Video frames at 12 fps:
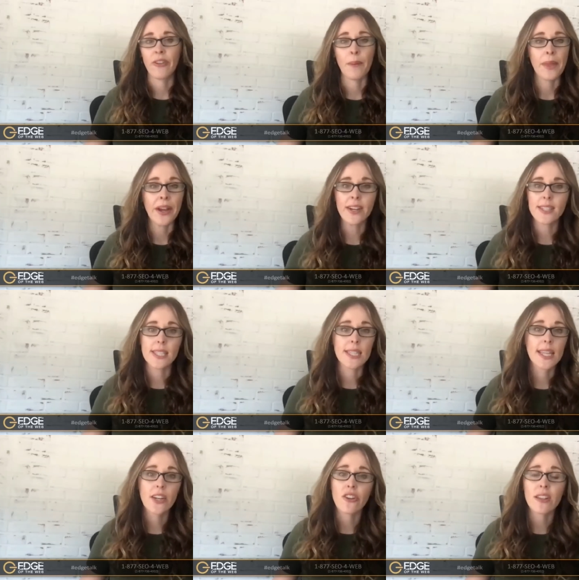From there, it's
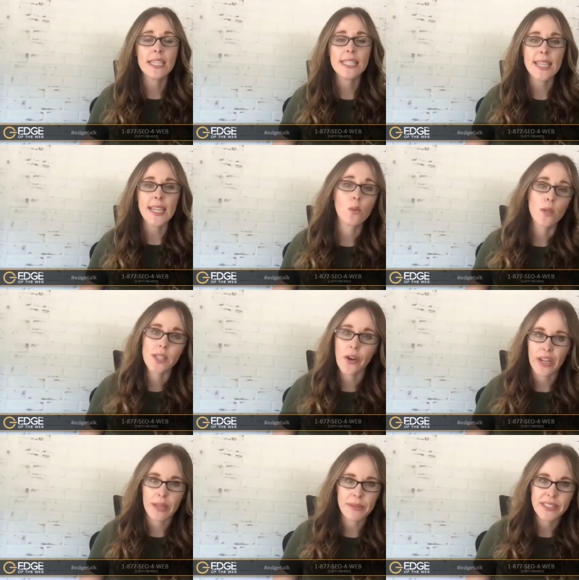literally seeing what's
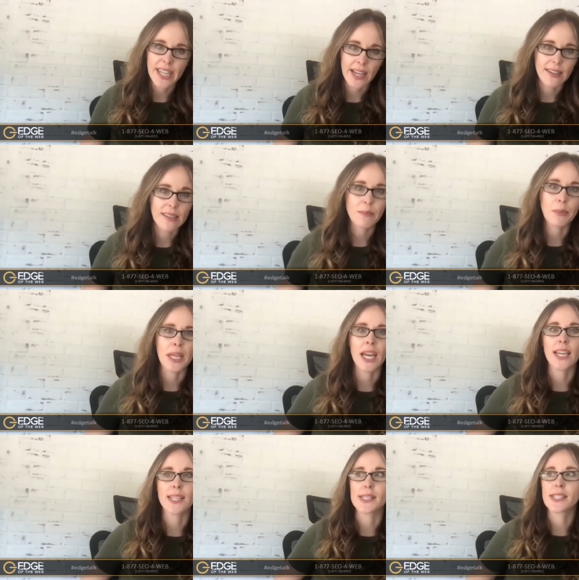already been done
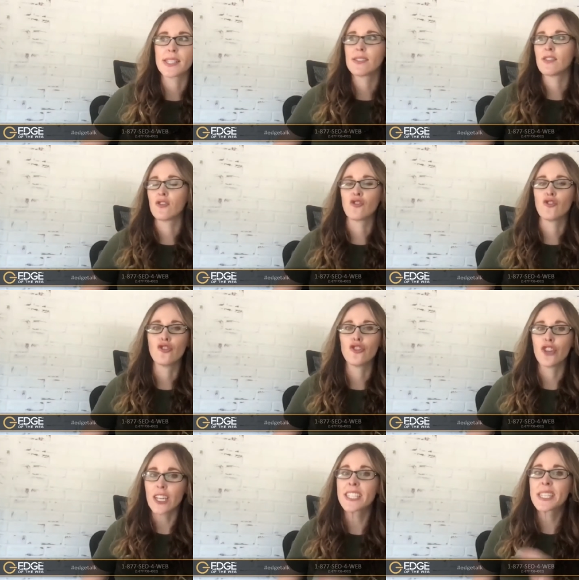because cool
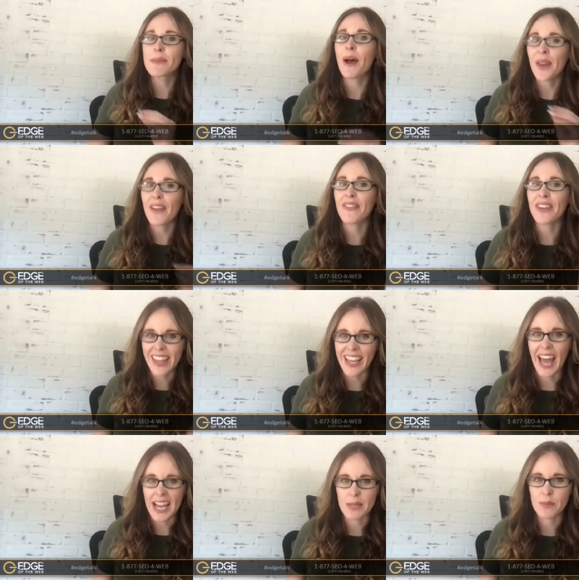just about
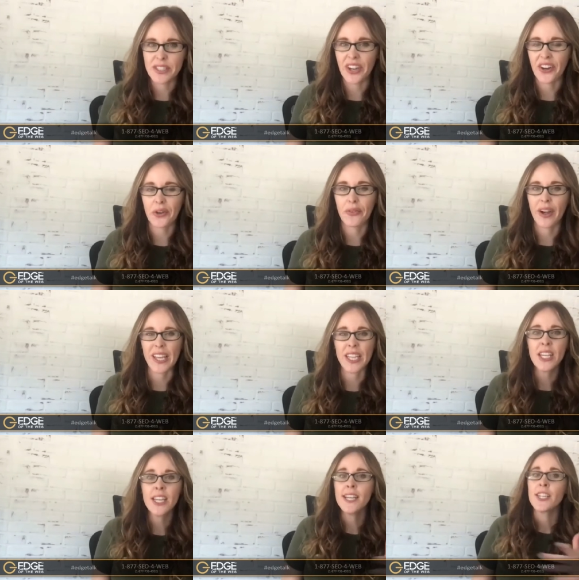everything has been done
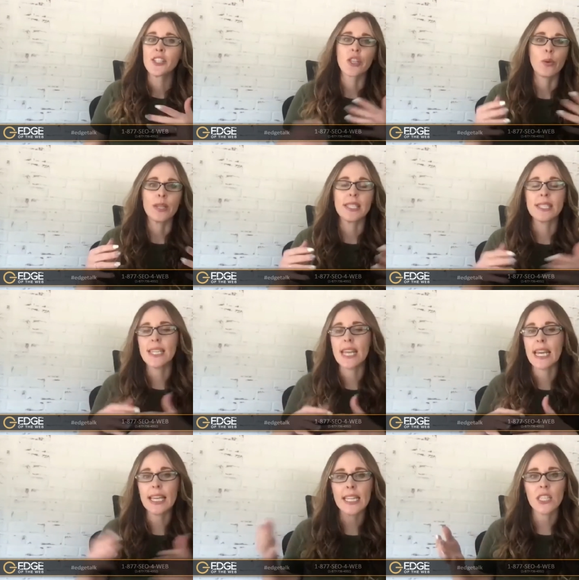already. So it's
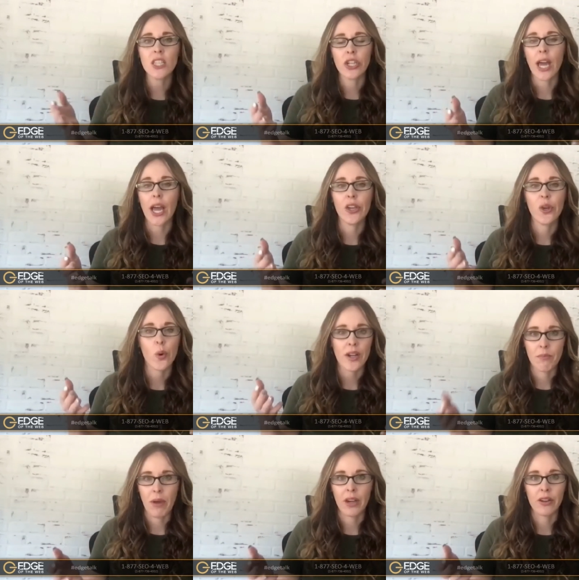taking a look at your
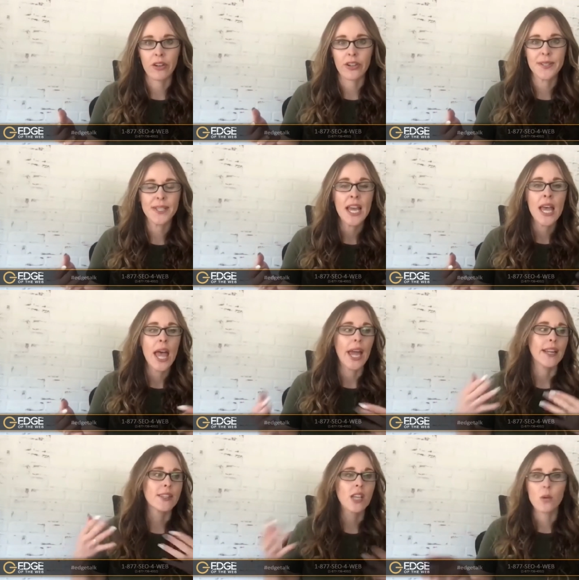competitors.
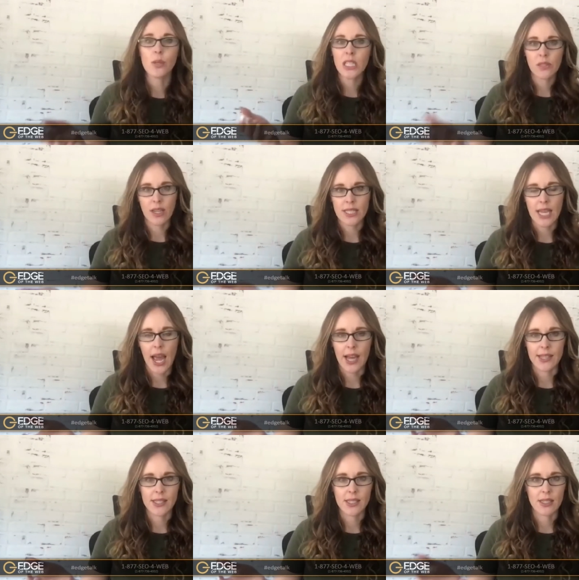And it's always fun to
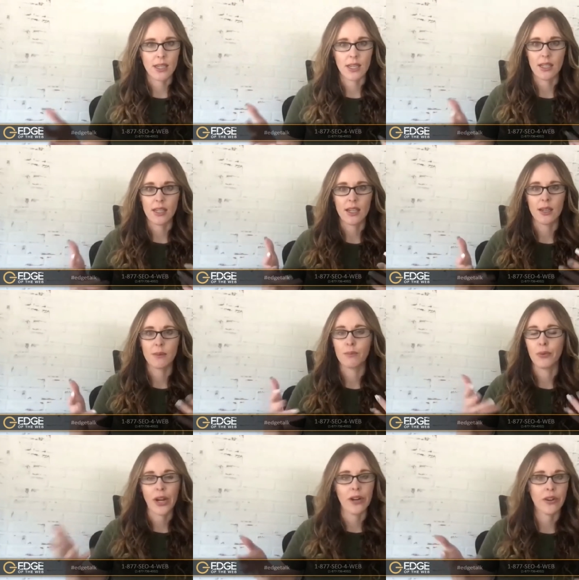ask a, a
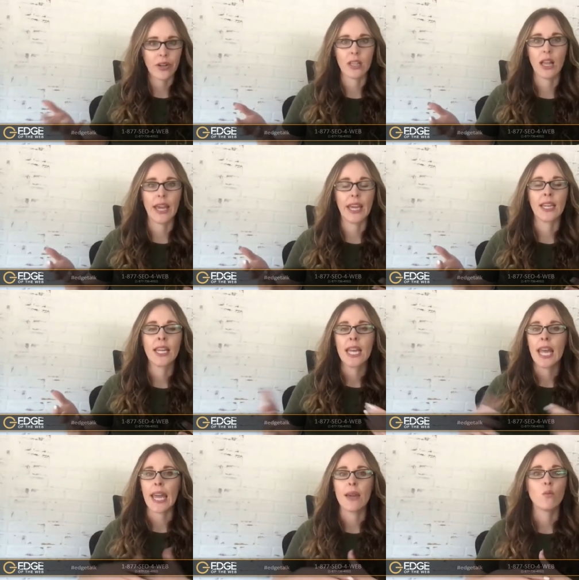brand or a client,
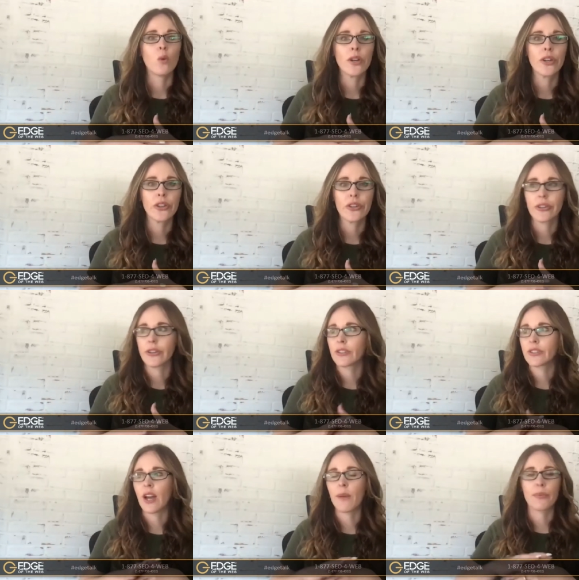hey, what are
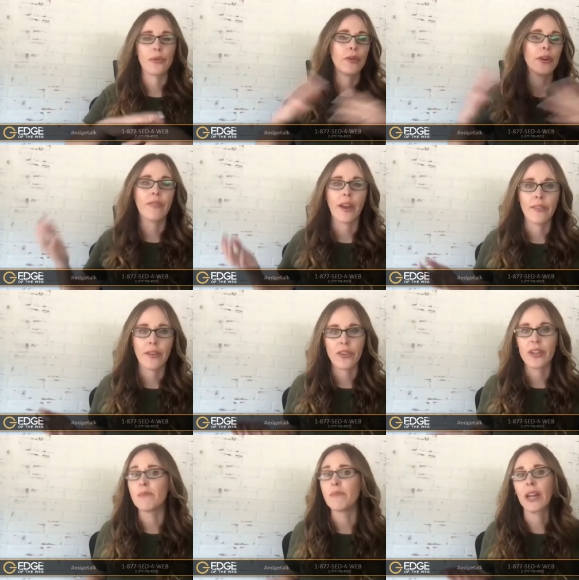your top three to five
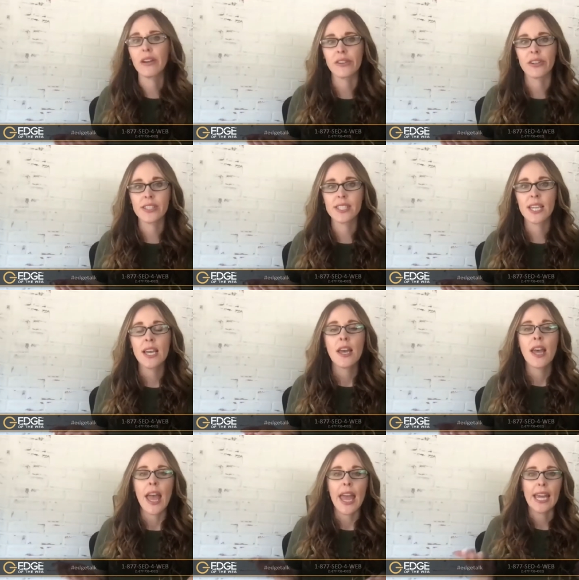different competitors?
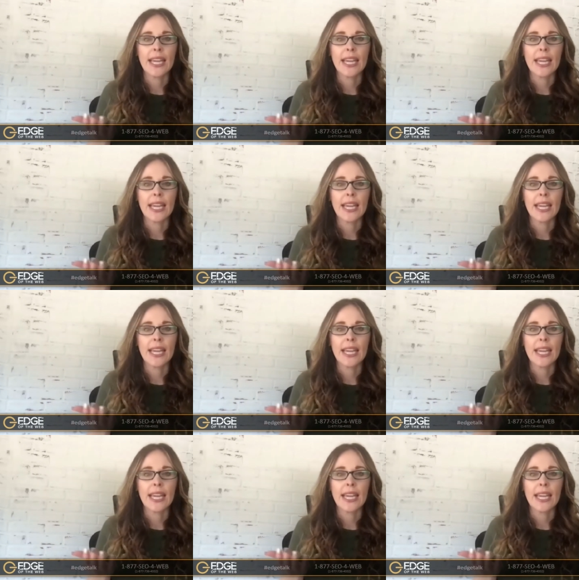Mm-hmm.